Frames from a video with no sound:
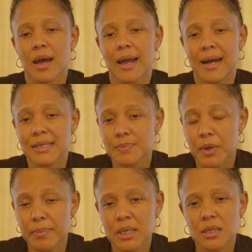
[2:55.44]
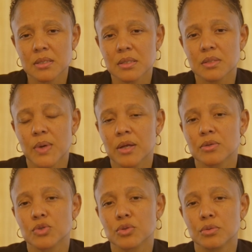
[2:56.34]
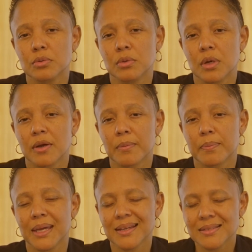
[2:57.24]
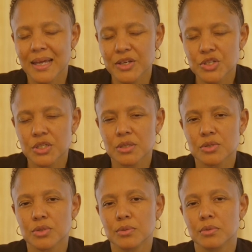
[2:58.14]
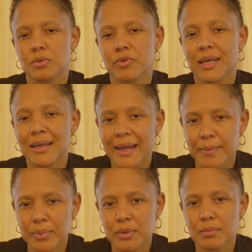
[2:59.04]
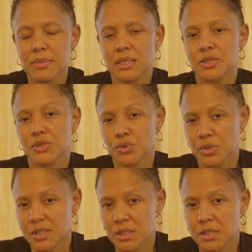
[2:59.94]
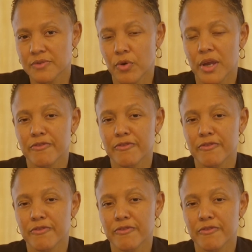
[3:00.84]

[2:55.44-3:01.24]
I ask Barbadians as well to pay attention to reliable media sources for